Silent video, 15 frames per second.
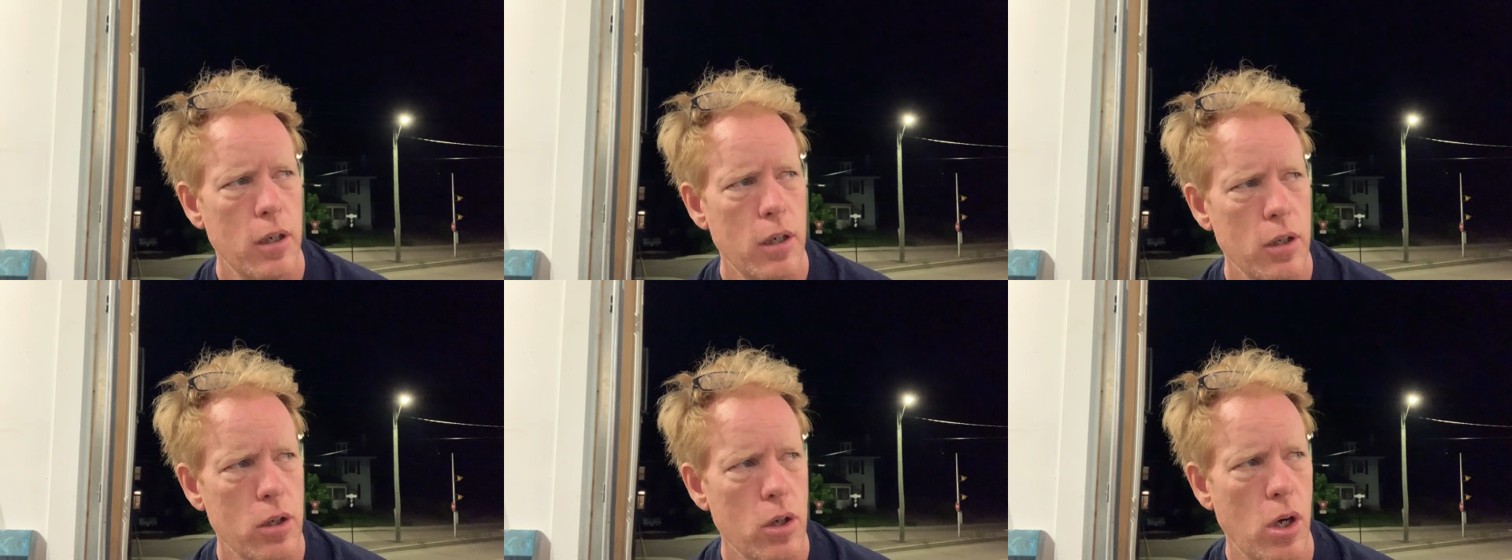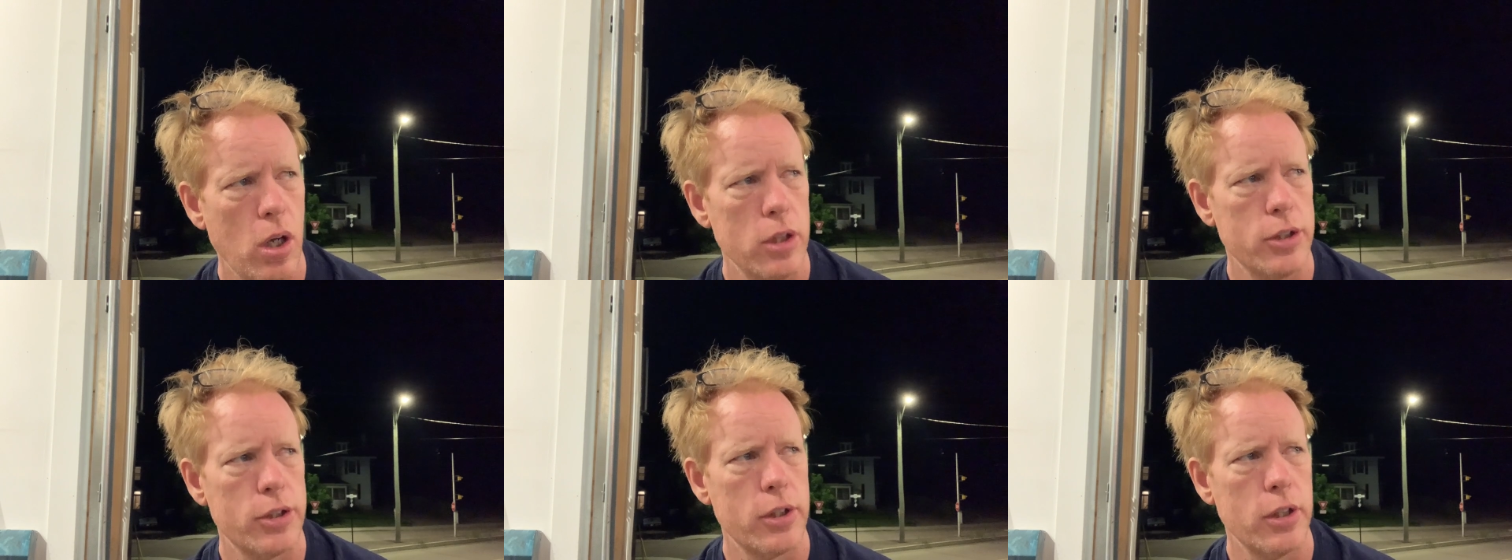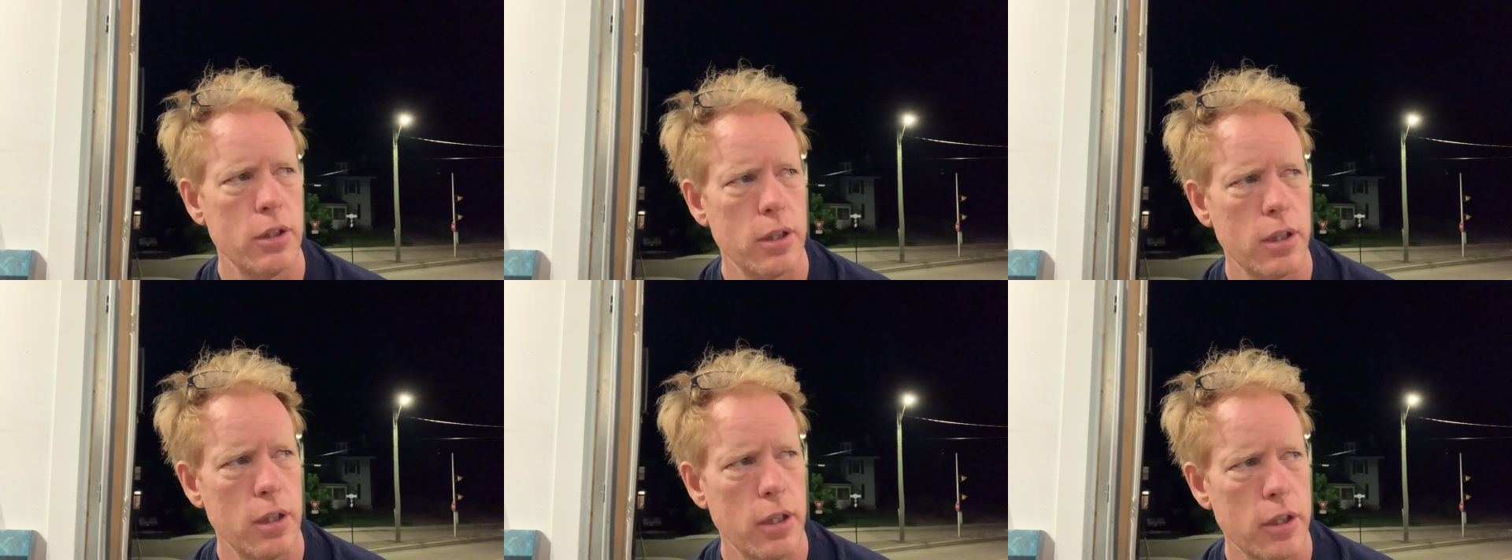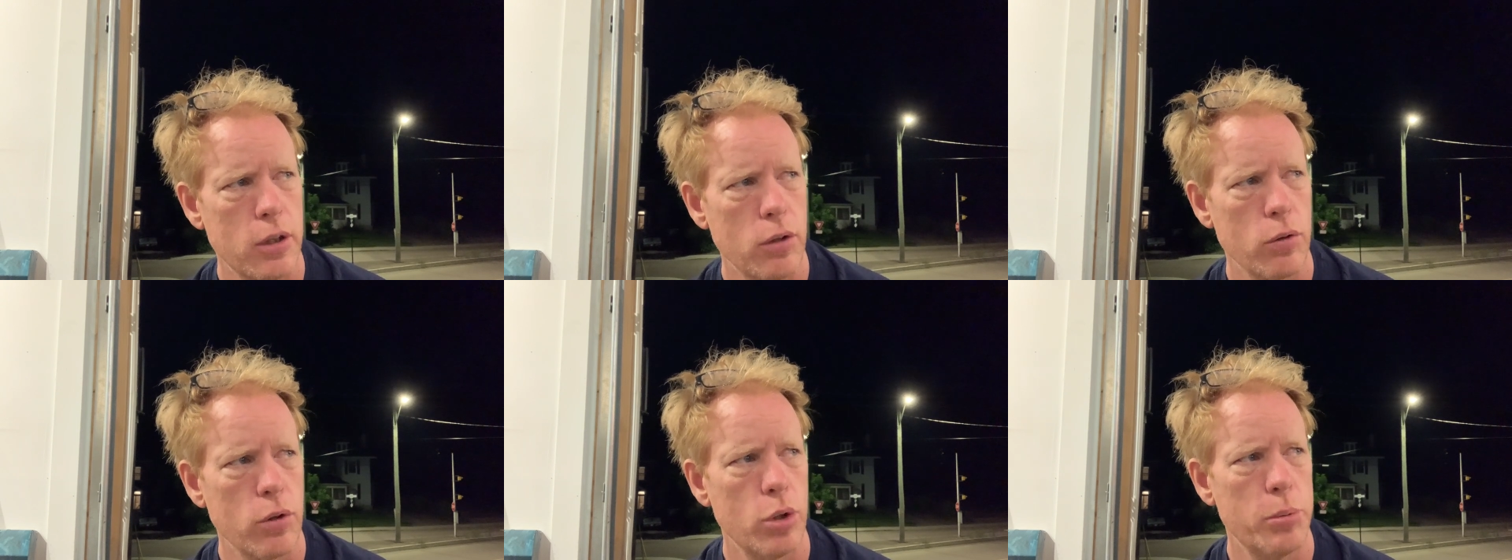constantly like a
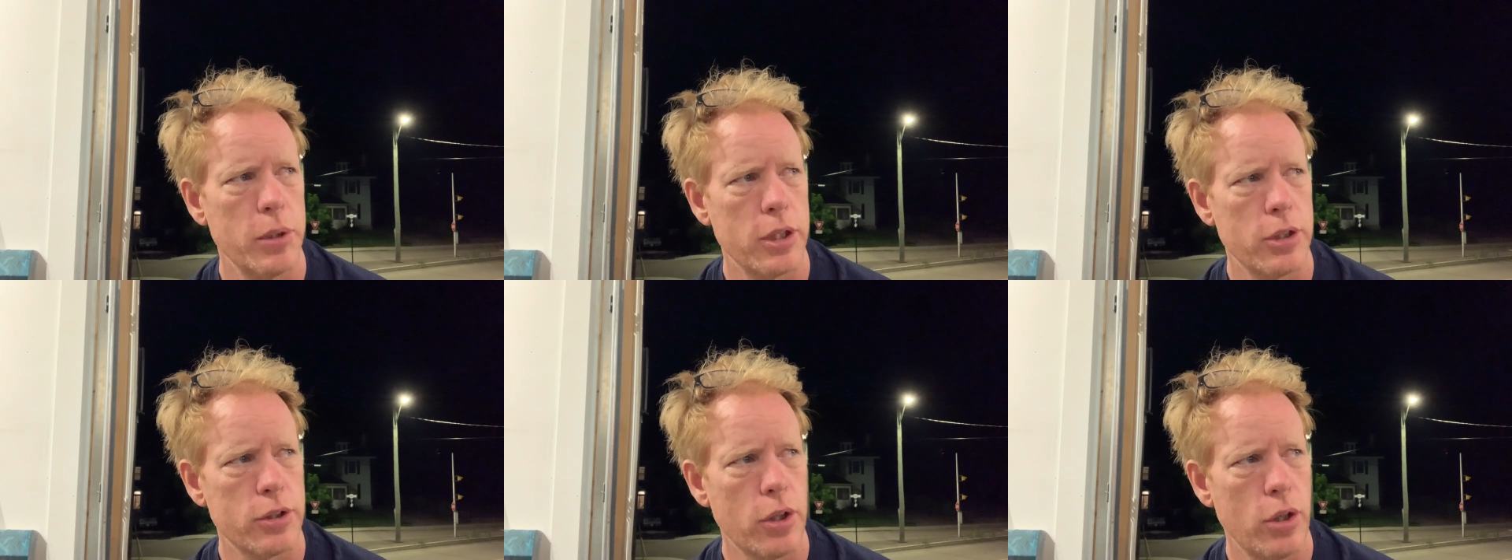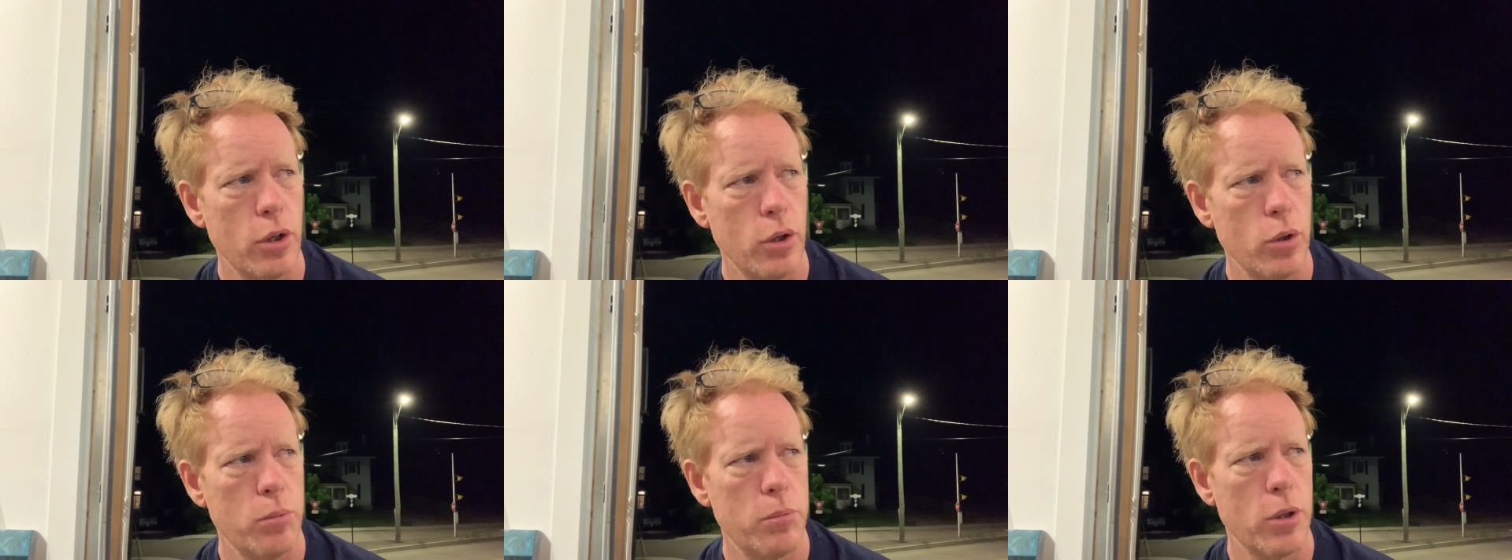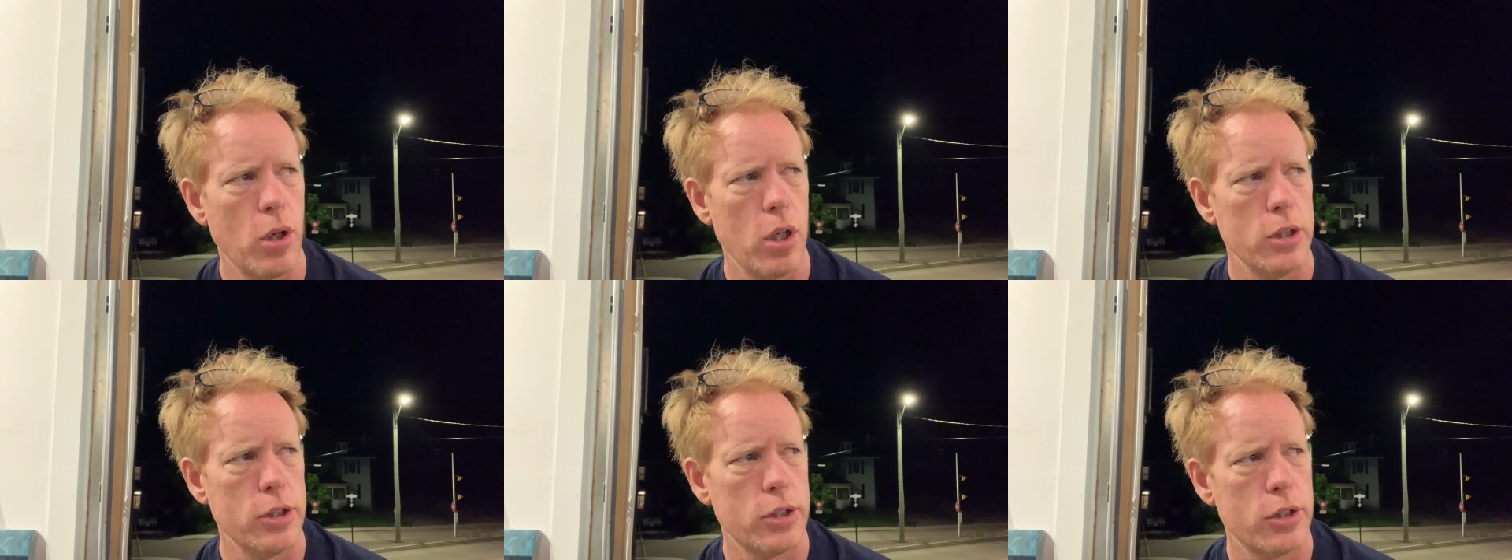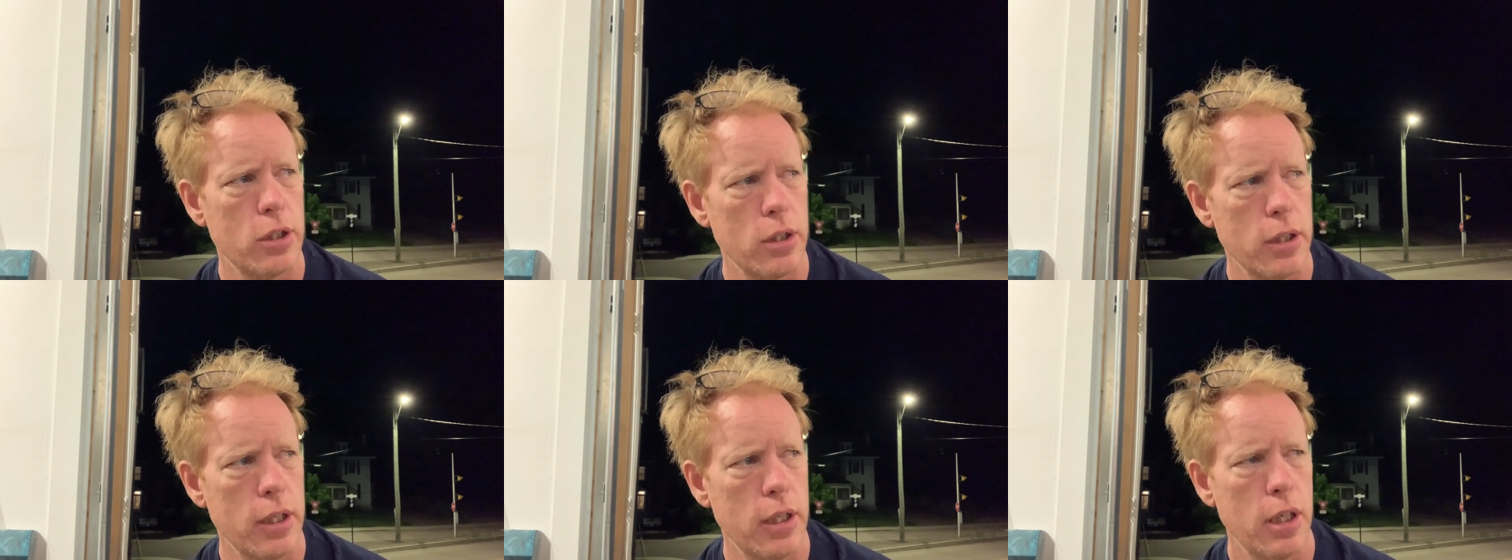Rubik's Cube,
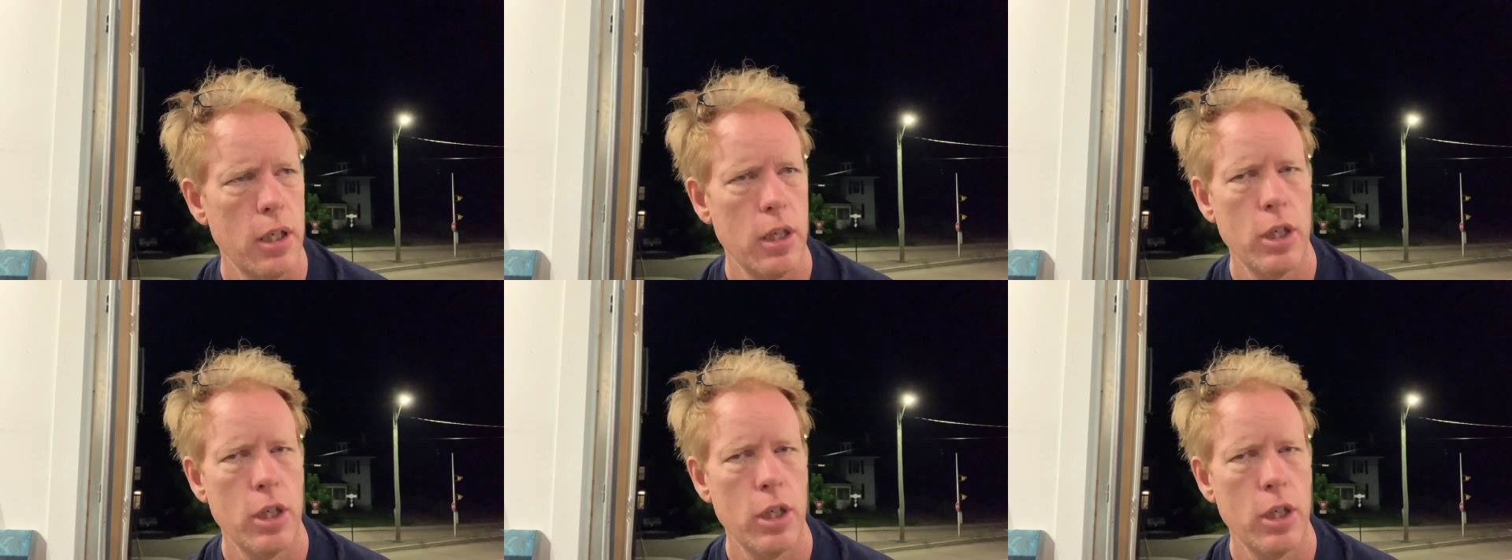constantly